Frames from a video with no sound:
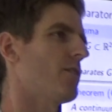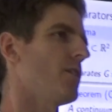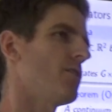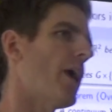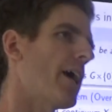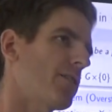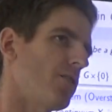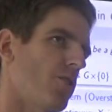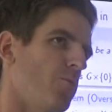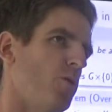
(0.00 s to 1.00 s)
this x
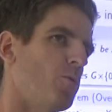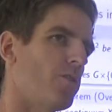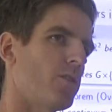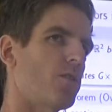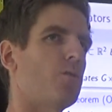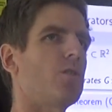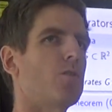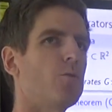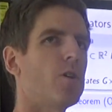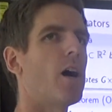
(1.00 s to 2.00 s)
is homeomorphic to a
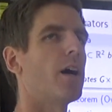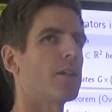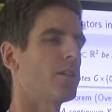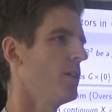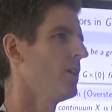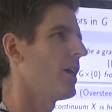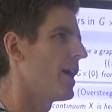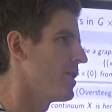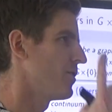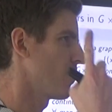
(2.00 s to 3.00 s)
pseudo-arc,
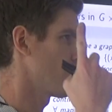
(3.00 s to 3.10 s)
I need to